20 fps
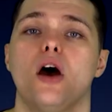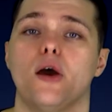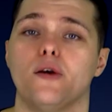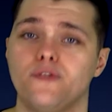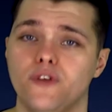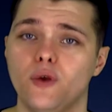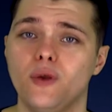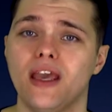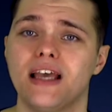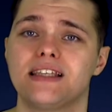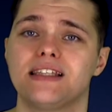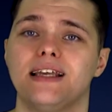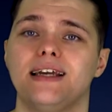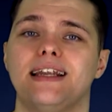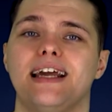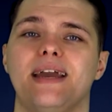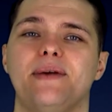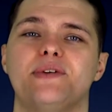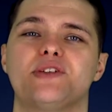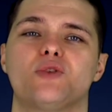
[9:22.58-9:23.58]
A few years
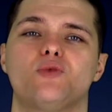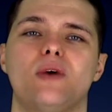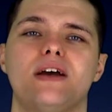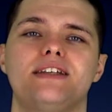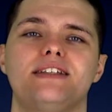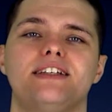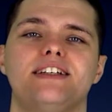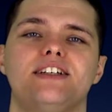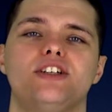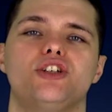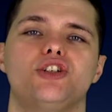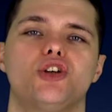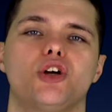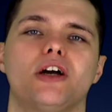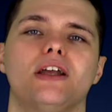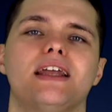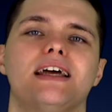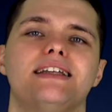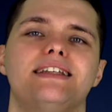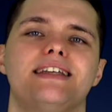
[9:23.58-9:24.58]
later he was arrested in
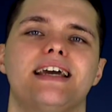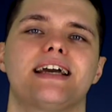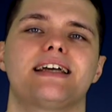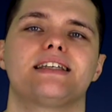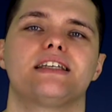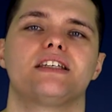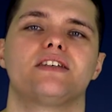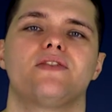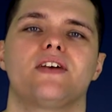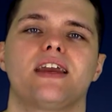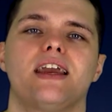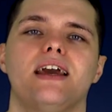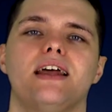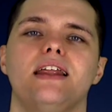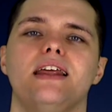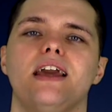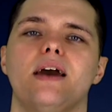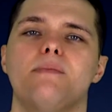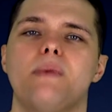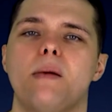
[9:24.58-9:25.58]
Sugar Land, Texas for
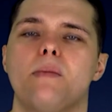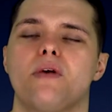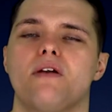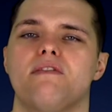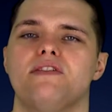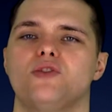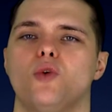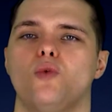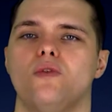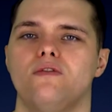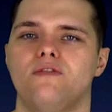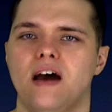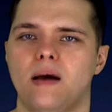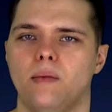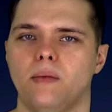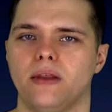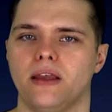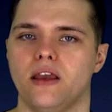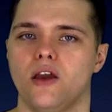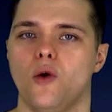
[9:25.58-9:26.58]
killing a member of his own
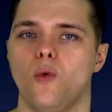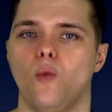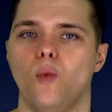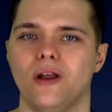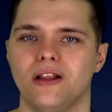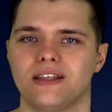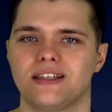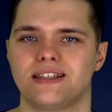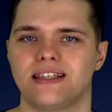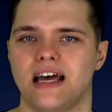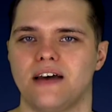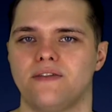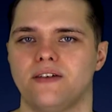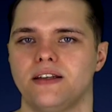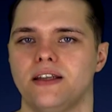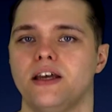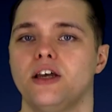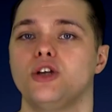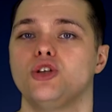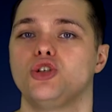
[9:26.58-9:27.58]
family, Will
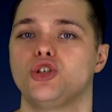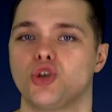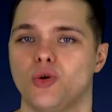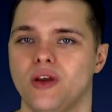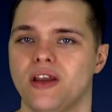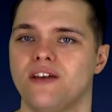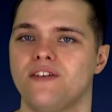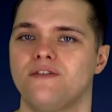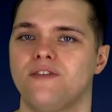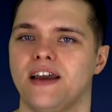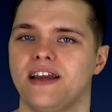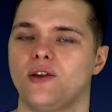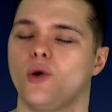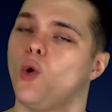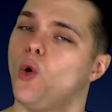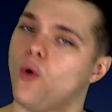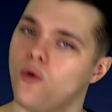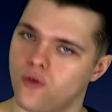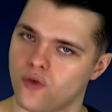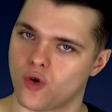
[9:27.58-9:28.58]
Stafford, during a fight
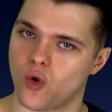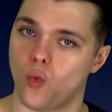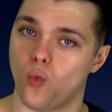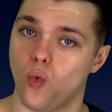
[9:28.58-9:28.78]
over a